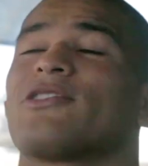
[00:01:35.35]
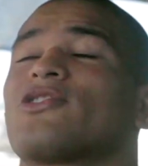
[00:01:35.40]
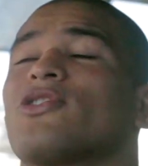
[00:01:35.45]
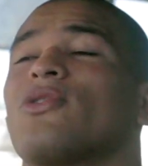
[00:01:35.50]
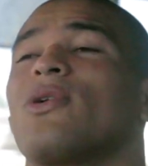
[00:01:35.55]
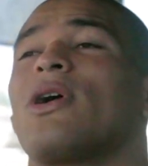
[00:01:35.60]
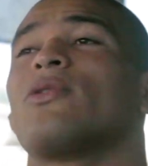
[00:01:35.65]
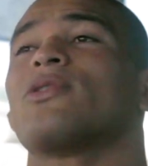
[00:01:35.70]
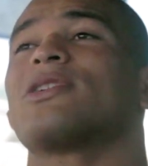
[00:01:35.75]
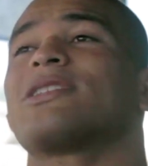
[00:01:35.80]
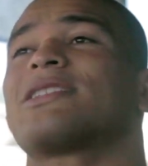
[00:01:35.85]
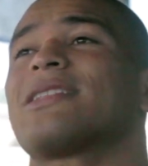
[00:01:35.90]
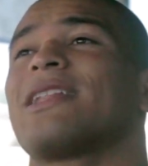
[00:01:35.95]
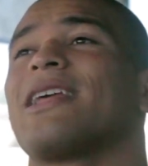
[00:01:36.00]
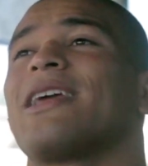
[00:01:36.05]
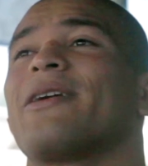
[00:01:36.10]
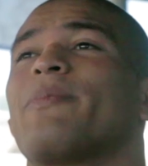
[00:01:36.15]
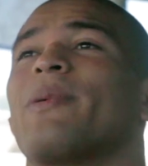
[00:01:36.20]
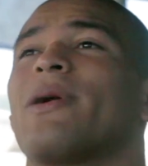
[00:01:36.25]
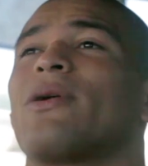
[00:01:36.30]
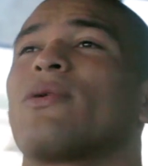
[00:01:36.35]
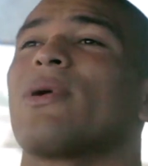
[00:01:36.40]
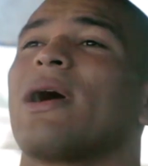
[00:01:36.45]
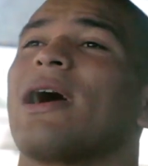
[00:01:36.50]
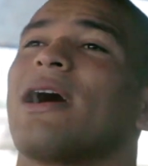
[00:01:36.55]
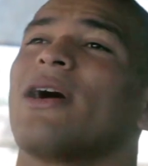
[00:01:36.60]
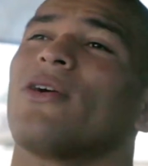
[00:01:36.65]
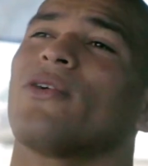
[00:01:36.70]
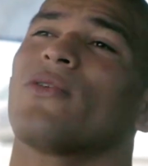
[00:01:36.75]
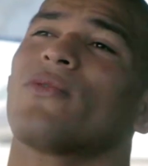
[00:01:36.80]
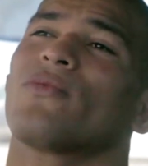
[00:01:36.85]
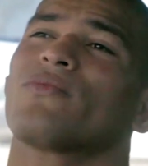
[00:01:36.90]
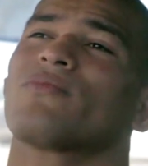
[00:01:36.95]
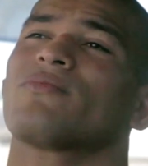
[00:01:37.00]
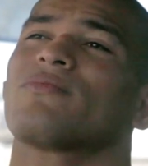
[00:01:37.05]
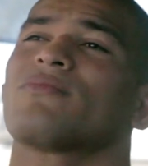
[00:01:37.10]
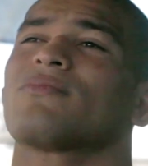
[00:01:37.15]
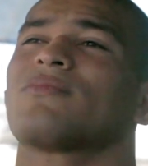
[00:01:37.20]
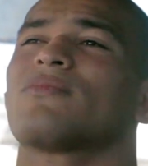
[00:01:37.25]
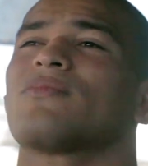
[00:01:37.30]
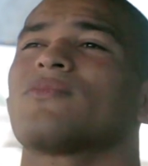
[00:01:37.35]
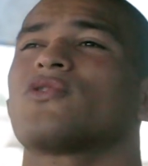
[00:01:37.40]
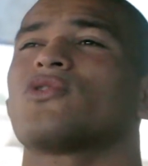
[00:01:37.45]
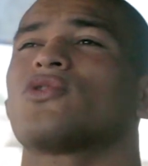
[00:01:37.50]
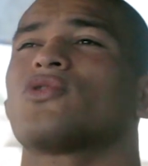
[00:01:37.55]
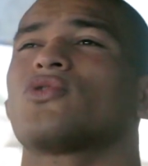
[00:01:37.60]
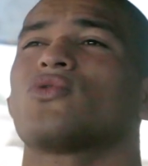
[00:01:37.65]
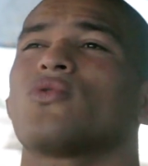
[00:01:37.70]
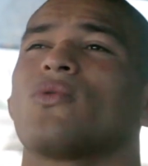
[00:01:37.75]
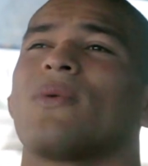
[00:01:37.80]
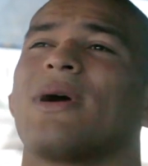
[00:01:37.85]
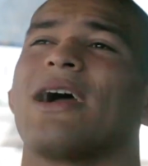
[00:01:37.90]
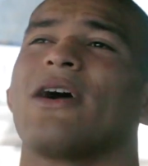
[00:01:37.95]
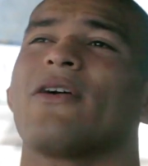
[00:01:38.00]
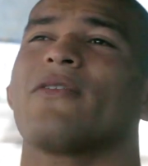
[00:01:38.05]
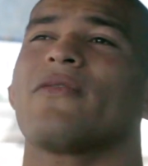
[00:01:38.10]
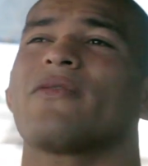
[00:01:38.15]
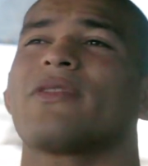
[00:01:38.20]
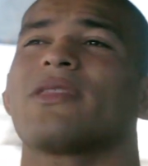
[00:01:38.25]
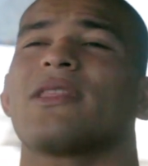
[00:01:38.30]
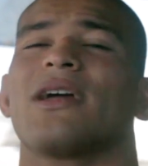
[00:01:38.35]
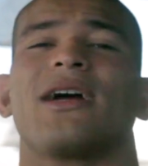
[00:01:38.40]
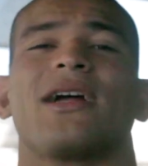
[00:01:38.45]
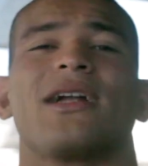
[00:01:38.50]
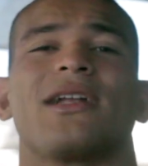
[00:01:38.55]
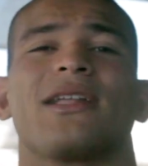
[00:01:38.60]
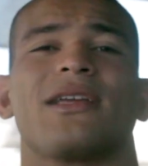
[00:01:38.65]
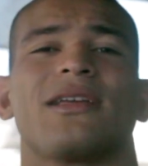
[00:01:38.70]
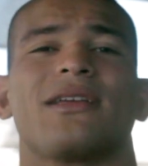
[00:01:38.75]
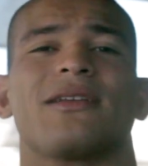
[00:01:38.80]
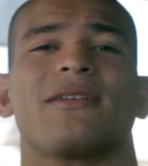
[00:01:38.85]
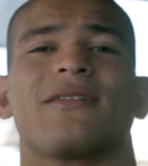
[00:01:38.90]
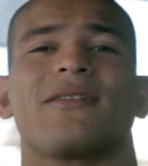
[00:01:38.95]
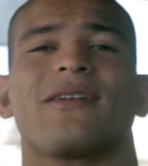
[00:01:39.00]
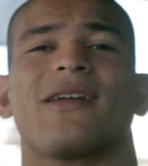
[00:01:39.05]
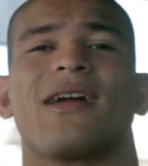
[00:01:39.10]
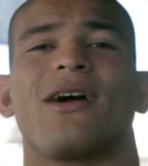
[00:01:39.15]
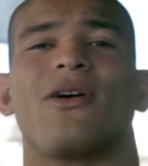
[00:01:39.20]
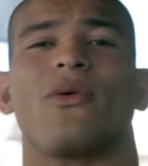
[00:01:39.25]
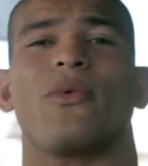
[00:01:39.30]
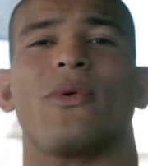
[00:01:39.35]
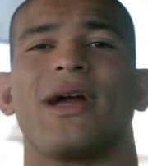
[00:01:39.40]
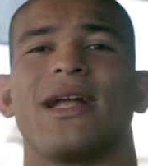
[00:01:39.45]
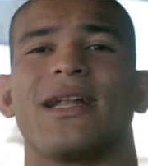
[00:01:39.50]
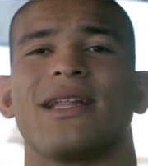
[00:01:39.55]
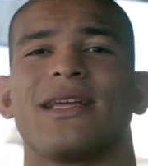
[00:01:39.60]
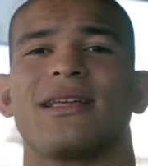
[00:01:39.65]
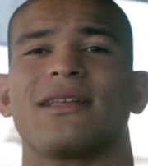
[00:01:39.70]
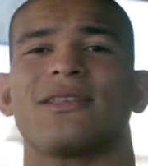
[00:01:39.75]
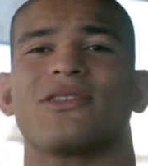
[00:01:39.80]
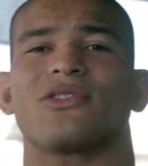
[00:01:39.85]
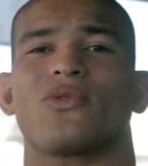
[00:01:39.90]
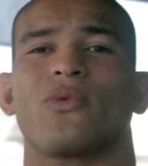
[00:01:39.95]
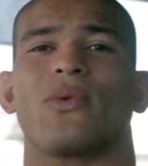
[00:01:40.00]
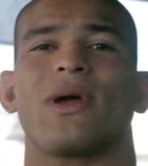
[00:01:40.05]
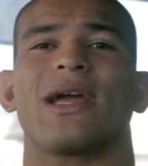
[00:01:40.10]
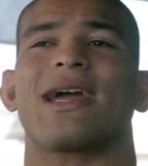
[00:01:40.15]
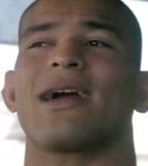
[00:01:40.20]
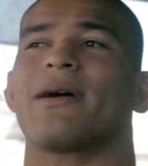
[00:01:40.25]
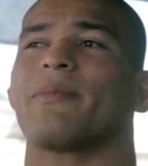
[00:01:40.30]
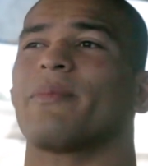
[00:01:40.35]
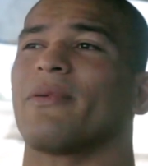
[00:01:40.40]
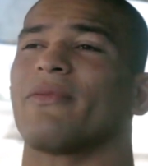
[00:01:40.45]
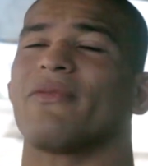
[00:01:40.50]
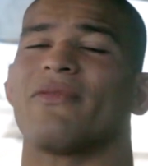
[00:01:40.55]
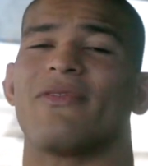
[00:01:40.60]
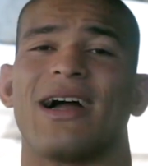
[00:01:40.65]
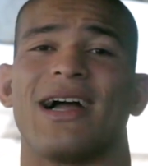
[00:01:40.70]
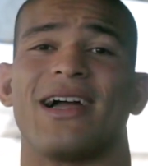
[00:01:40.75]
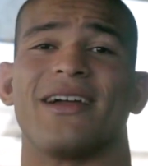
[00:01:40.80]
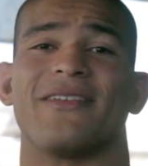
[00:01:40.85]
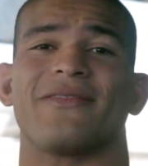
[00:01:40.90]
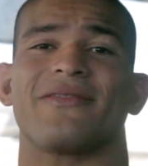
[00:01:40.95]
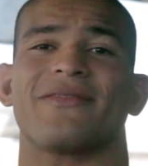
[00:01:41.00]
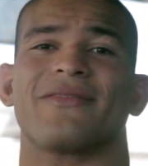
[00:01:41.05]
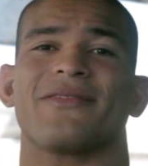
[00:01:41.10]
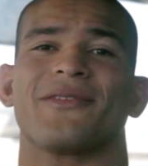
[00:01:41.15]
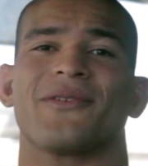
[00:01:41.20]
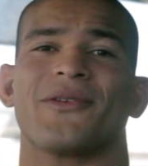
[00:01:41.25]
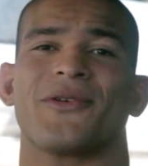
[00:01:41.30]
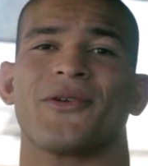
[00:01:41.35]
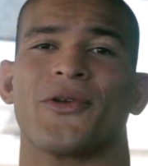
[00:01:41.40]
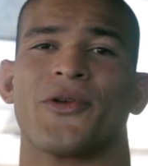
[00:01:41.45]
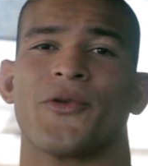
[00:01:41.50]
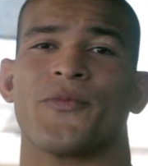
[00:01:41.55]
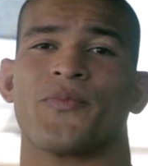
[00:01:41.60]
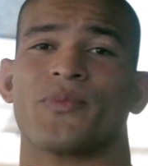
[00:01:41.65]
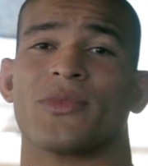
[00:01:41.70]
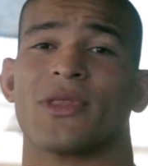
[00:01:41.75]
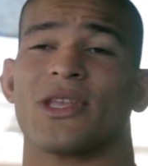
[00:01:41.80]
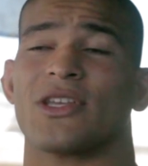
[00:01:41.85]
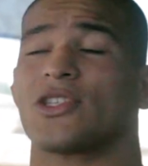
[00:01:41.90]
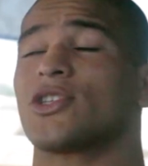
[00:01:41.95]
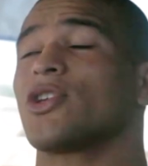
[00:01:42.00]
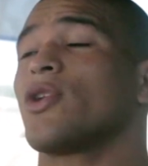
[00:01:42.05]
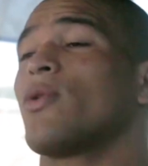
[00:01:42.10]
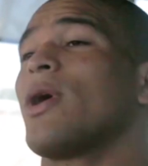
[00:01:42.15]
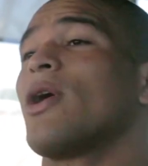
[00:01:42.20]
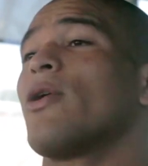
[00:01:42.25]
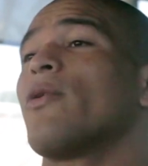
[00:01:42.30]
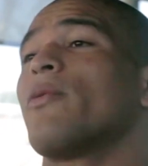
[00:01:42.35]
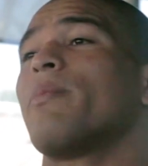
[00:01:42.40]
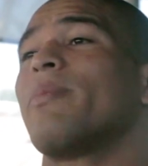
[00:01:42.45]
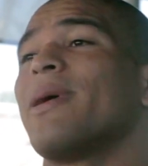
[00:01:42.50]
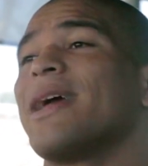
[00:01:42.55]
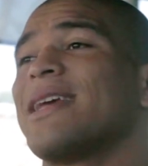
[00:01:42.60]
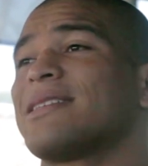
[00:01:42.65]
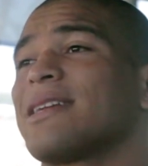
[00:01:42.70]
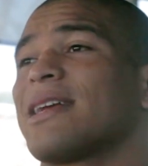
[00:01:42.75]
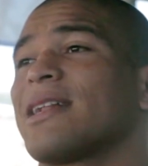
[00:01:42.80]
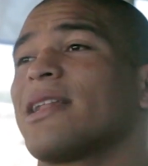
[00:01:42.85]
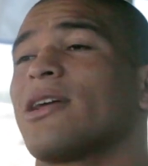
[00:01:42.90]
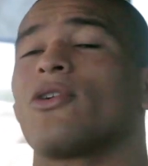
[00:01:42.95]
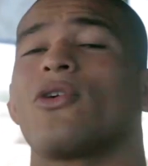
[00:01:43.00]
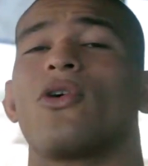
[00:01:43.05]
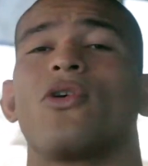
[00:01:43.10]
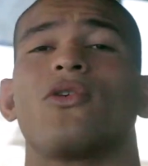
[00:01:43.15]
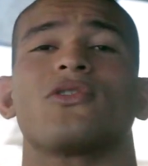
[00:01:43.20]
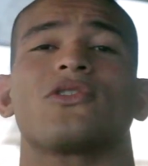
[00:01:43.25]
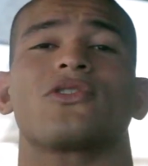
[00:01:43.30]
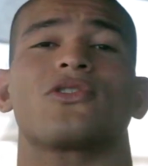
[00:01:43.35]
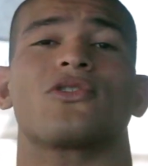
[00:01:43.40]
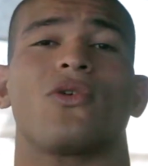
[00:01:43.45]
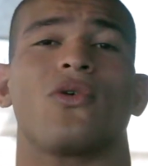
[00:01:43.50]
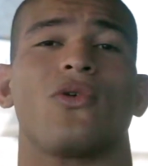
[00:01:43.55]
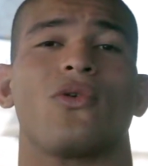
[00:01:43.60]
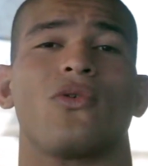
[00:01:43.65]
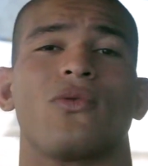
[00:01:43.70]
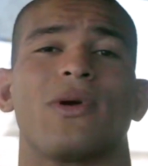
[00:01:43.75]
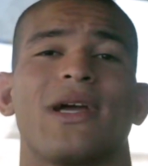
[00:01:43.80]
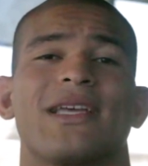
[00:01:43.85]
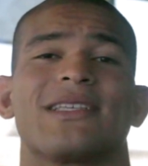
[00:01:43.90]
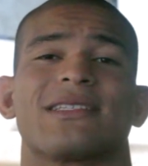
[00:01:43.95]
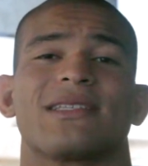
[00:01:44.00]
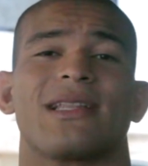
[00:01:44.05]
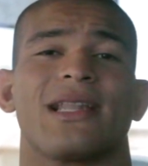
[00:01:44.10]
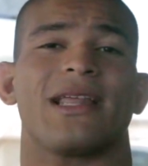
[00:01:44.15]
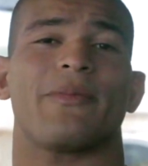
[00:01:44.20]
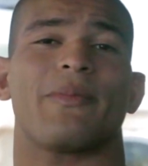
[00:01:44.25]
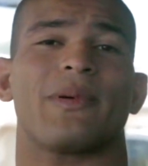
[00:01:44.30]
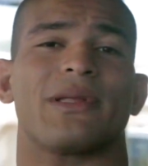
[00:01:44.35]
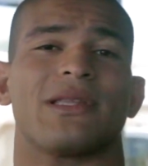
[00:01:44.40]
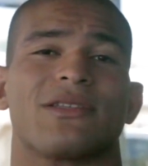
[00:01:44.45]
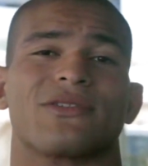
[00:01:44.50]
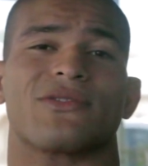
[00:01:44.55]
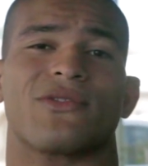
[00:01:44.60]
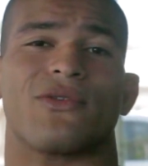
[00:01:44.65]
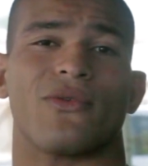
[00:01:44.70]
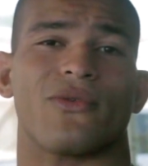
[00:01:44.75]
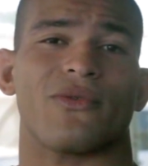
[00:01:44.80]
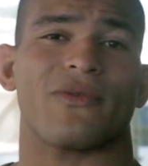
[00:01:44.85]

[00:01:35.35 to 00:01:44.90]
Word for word: so i will sleep around 12 30 already to wake up at 5. So I'll basically go to school and sleep at school,